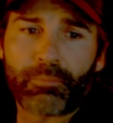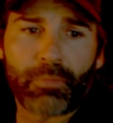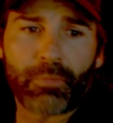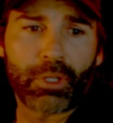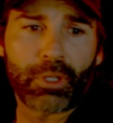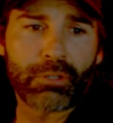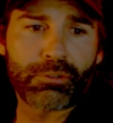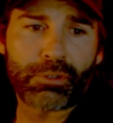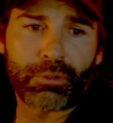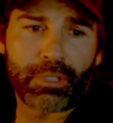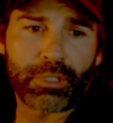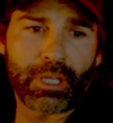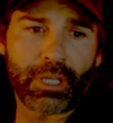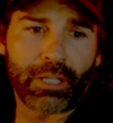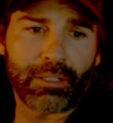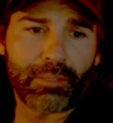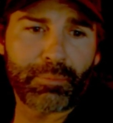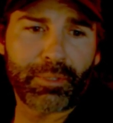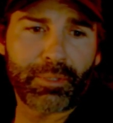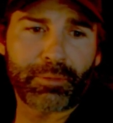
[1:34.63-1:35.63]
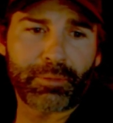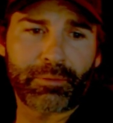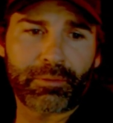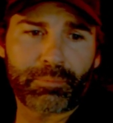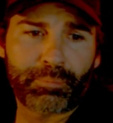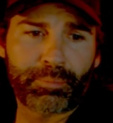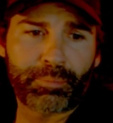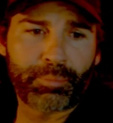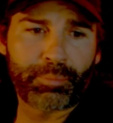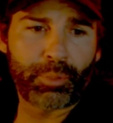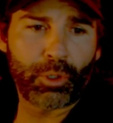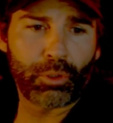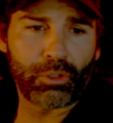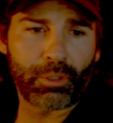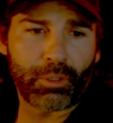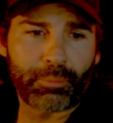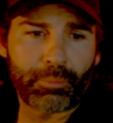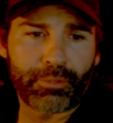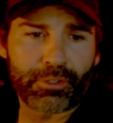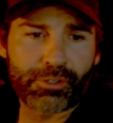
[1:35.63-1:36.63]
So yeah, let me pull
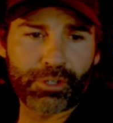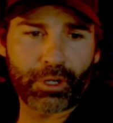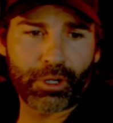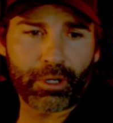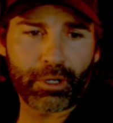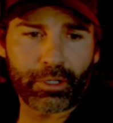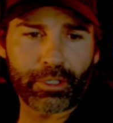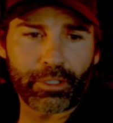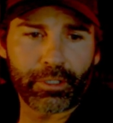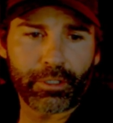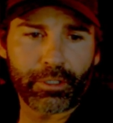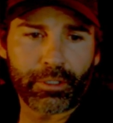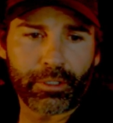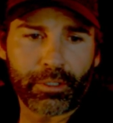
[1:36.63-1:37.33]
up the chart here.